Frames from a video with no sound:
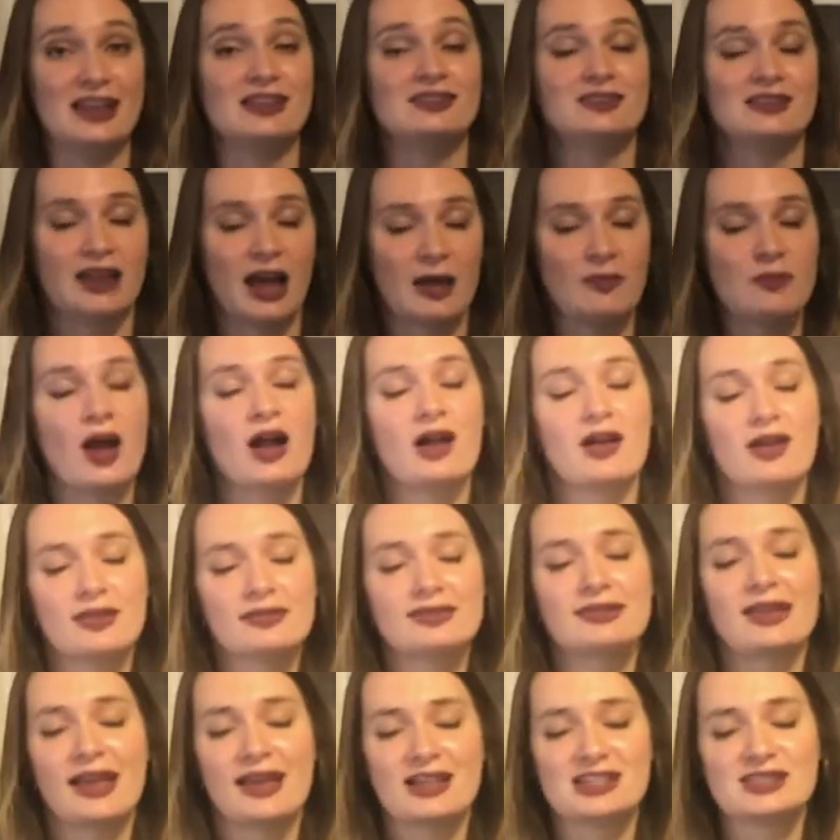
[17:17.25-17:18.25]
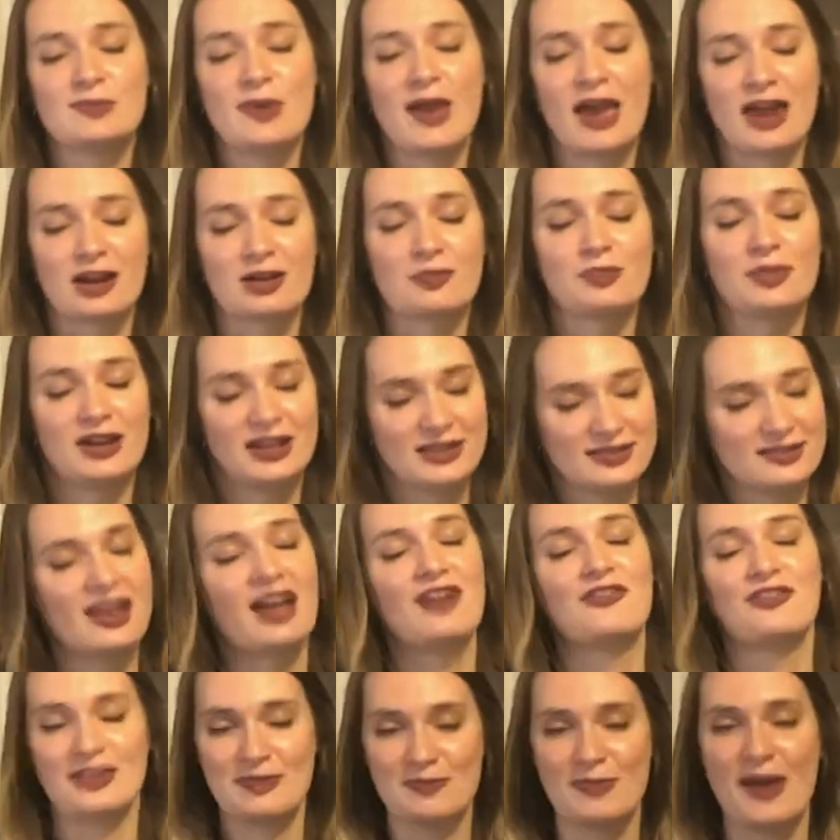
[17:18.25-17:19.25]
It, I'm not going to say it's better, but it's
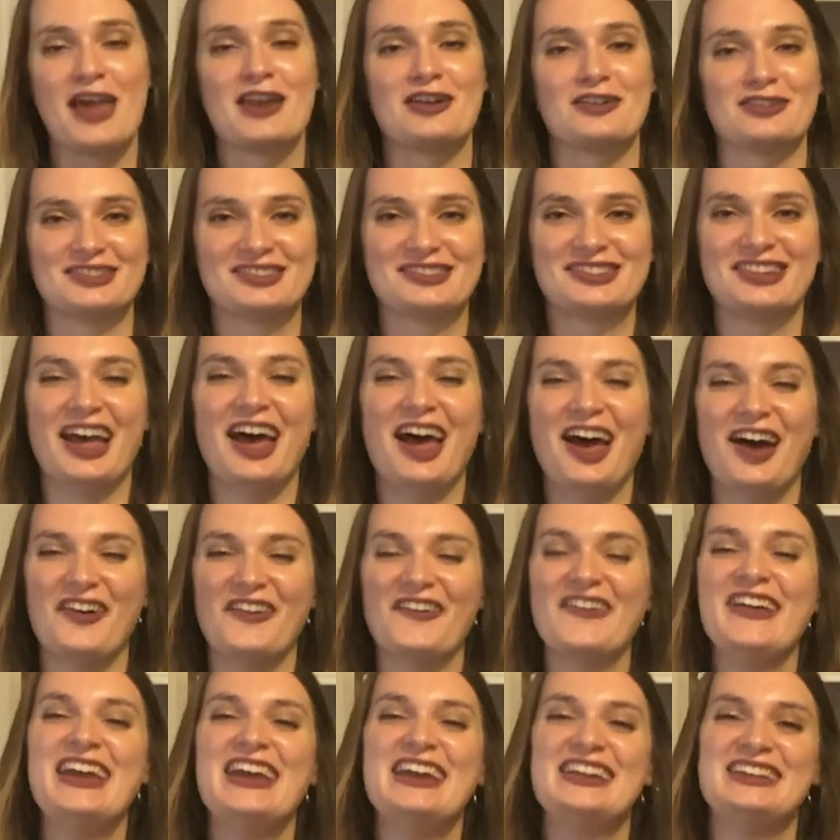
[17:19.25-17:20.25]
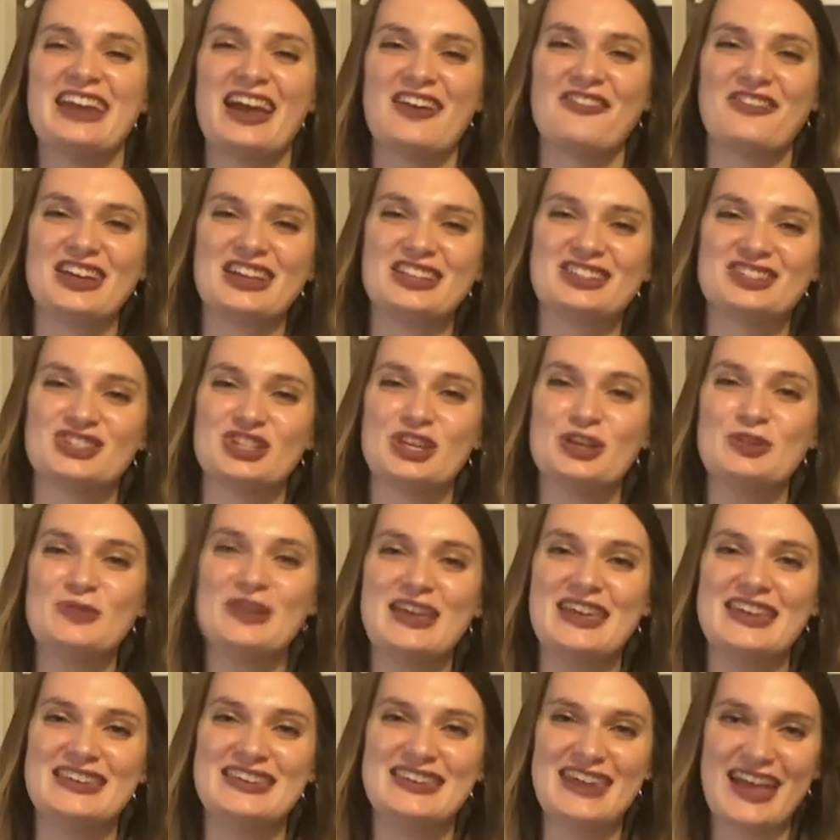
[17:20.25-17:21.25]
definitely better. So definitely
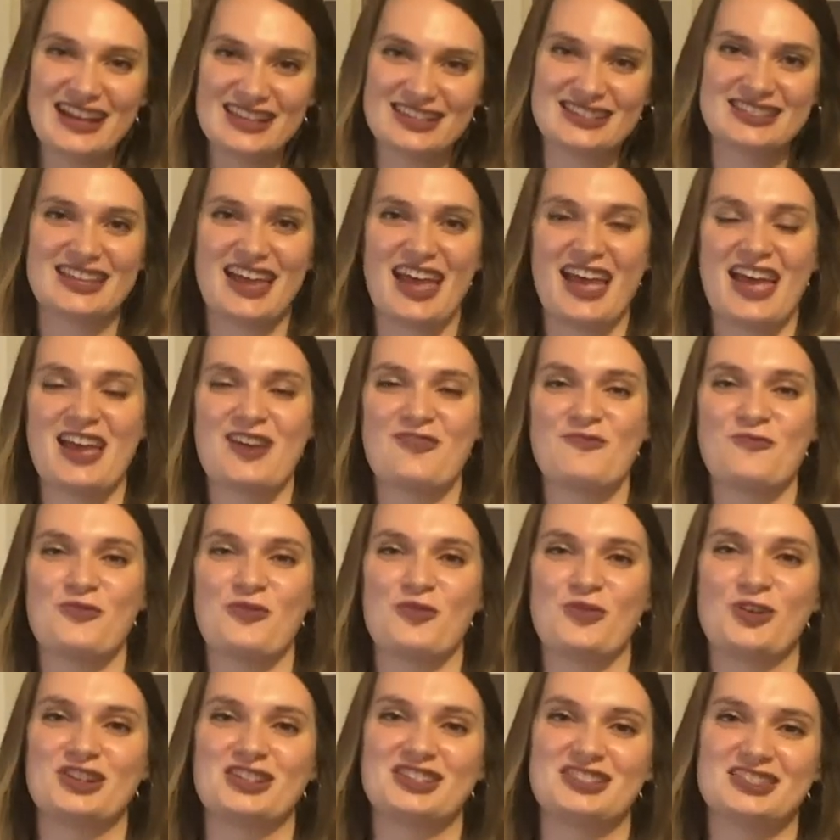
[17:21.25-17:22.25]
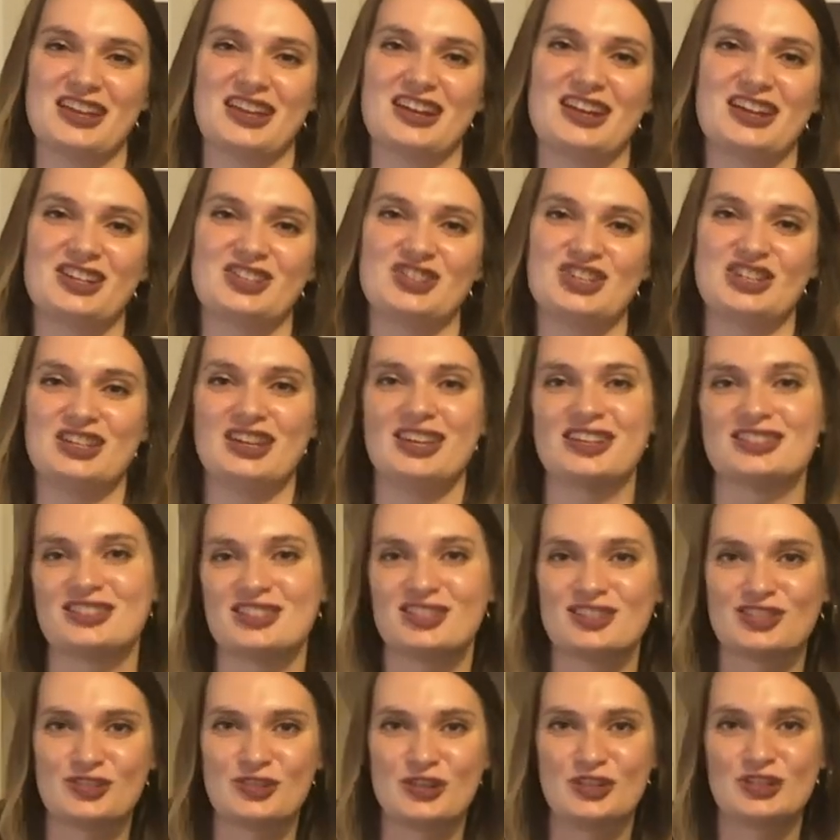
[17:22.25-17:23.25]
tune in next time for Sarah. She takes
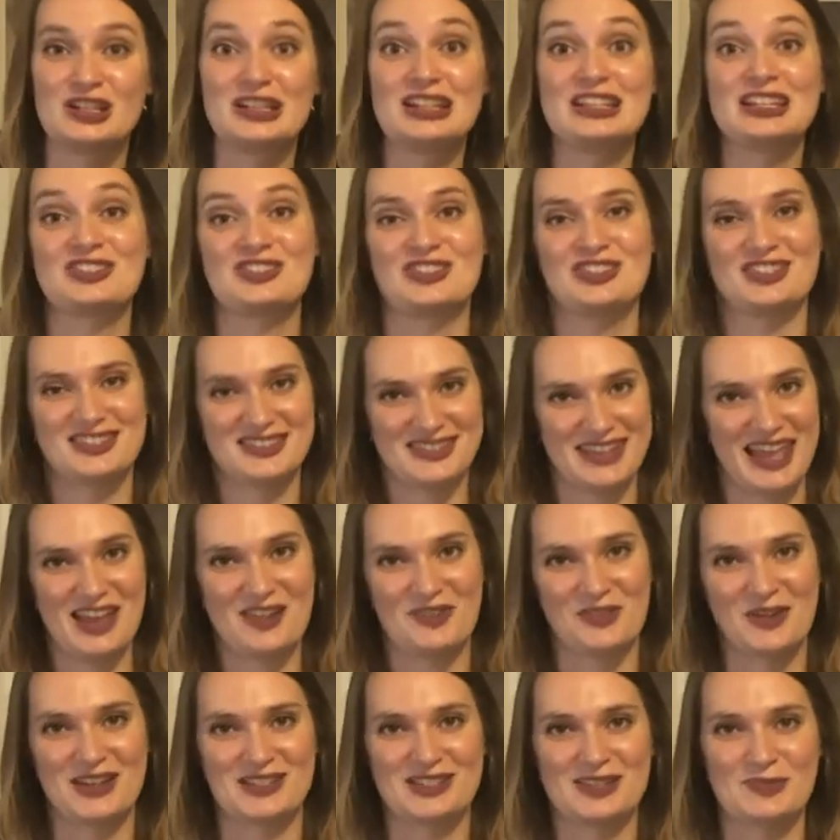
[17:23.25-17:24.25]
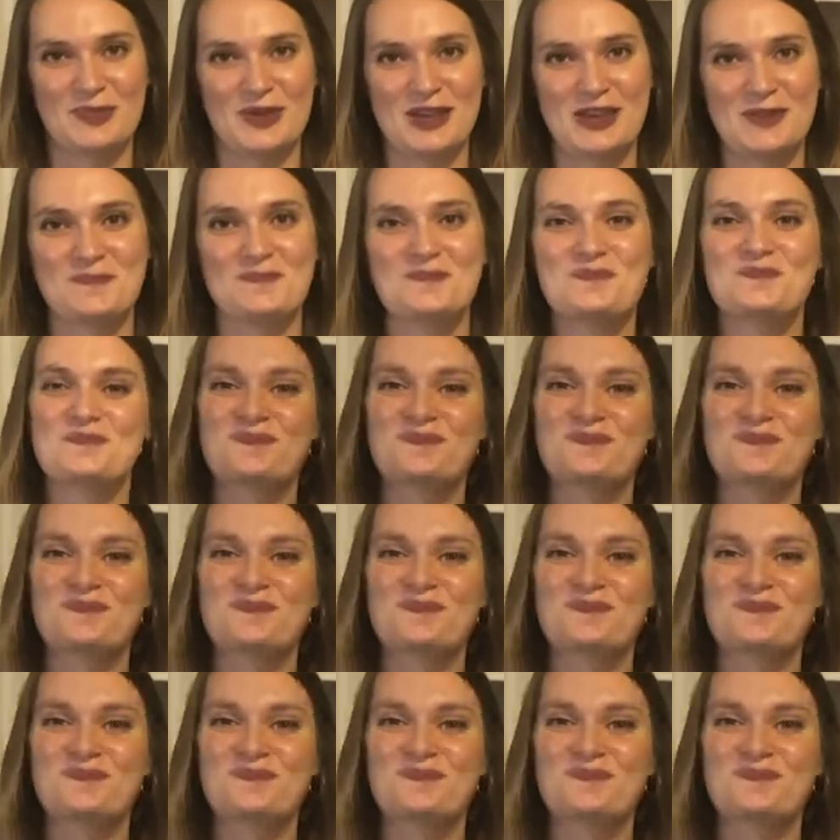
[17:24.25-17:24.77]
us through a delicious steak recipe.